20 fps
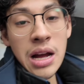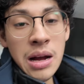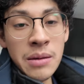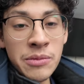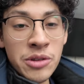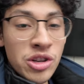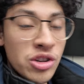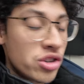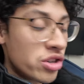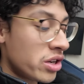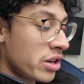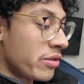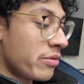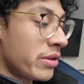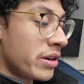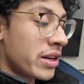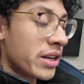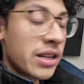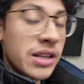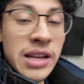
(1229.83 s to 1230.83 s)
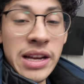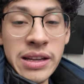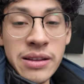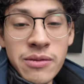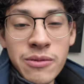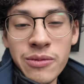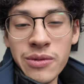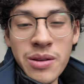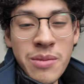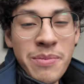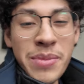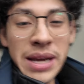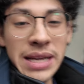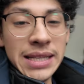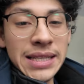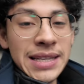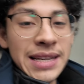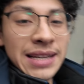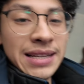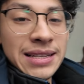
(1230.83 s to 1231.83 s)
I'm usually reading like the
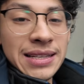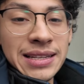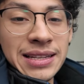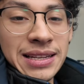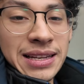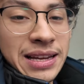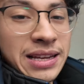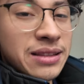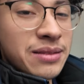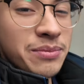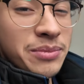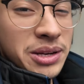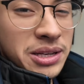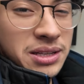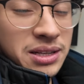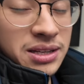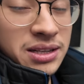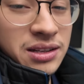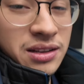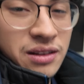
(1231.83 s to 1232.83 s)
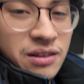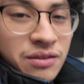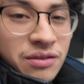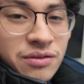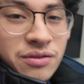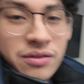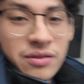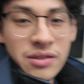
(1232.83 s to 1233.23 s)
basics. Like the basic stuff.